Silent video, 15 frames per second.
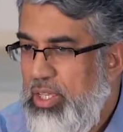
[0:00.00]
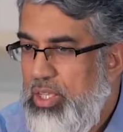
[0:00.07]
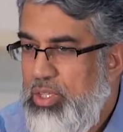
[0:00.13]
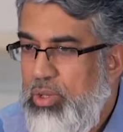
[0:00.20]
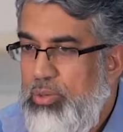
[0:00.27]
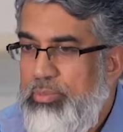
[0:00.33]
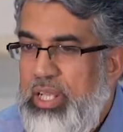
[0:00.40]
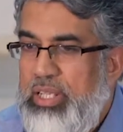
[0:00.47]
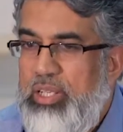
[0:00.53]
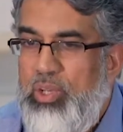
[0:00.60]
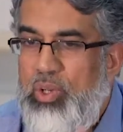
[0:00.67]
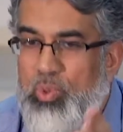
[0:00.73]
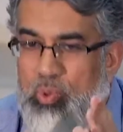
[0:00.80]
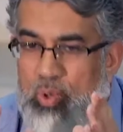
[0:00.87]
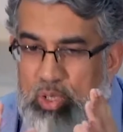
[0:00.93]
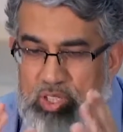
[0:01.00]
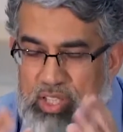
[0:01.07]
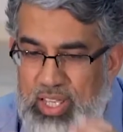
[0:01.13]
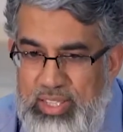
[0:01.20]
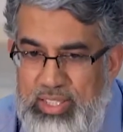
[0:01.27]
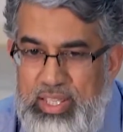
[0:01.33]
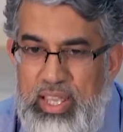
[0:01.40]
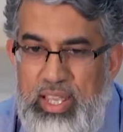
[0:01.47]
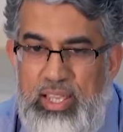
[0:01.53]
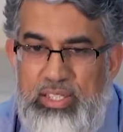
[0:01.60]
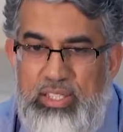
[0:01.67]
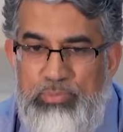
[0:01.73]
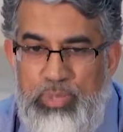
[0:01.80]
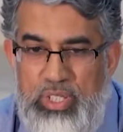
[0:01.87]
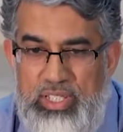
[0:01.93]
no matter
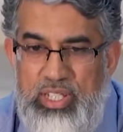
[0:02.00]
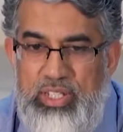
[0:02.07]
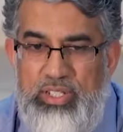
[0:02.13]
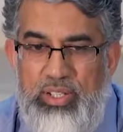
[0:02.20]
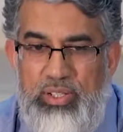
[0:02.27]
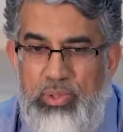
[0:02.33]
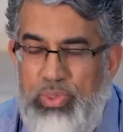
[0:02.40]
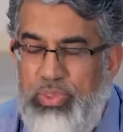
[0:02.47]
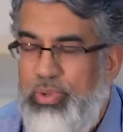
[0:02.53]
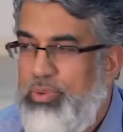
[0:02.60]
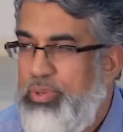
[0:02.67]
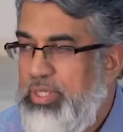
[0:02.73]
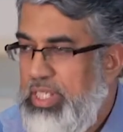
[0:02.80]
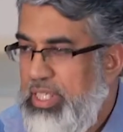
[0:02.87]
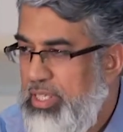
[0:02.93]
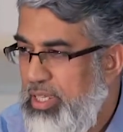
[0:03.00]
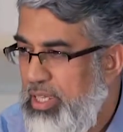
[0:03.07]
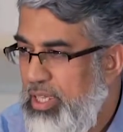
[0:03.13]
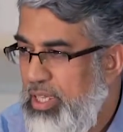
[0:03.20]
success, position, authority,